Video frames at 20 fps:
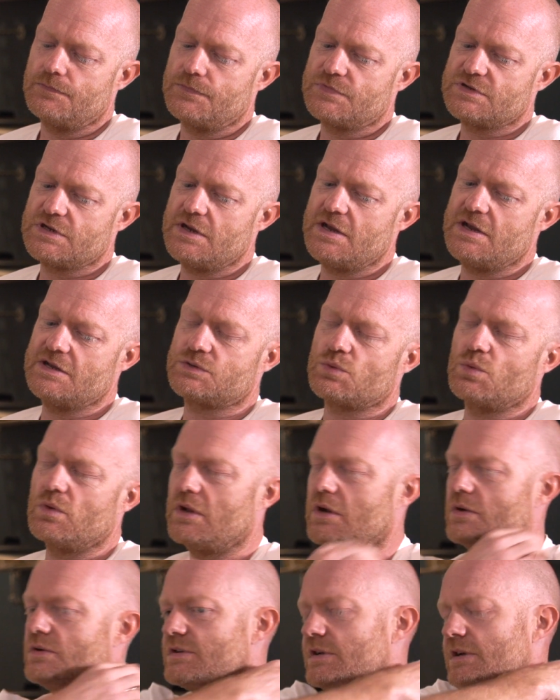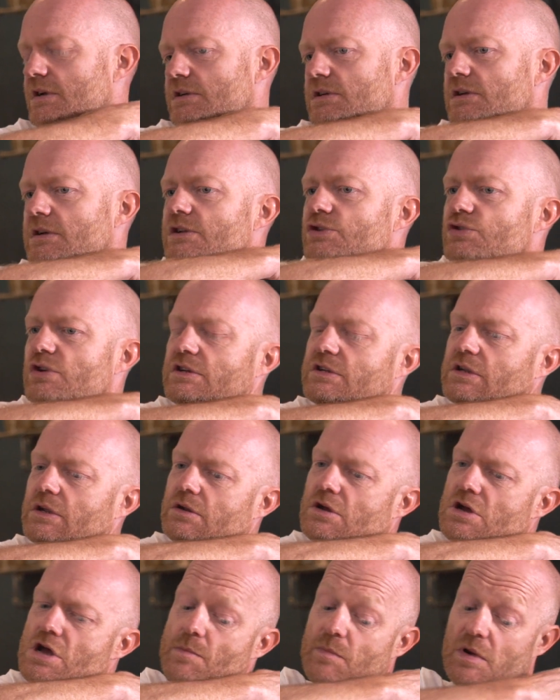So yeah, it's all those things.
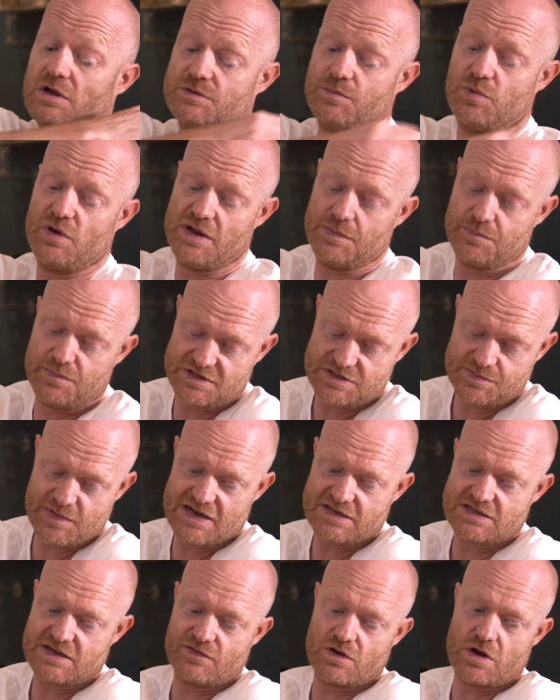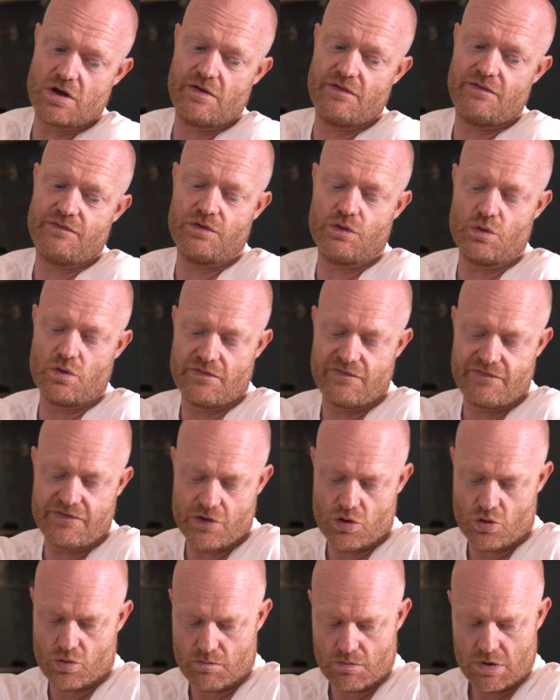Interesting. Like, to put it in perspective, like if you do a
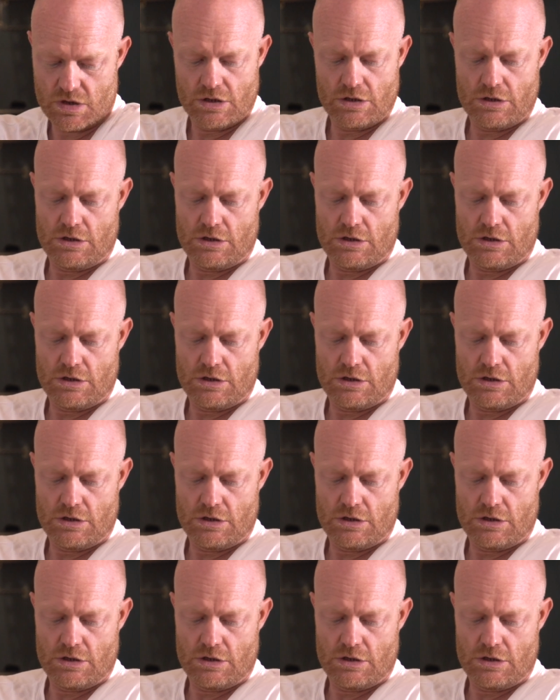film,